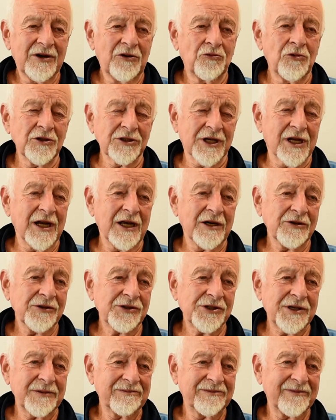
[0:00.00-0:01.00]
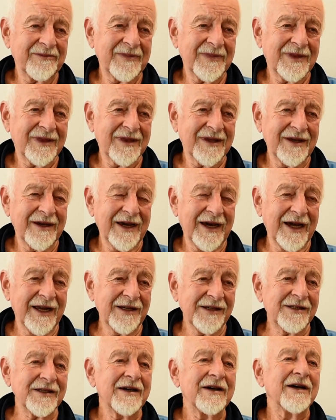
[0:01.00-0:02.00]
was closed.
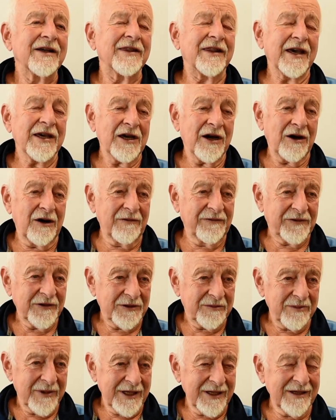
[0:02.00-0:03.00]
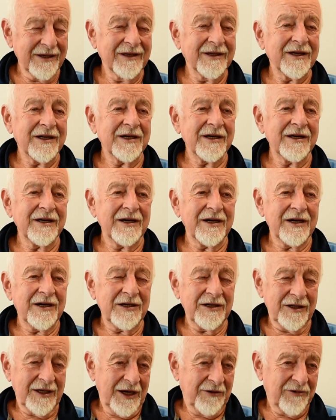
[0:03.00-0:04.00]
And they offered me
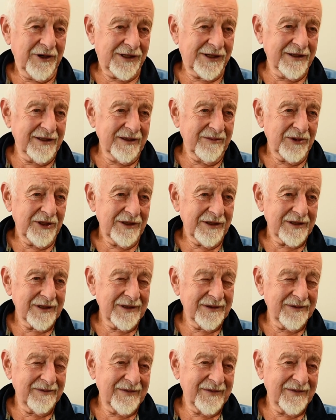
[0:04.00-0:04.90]
early retirement.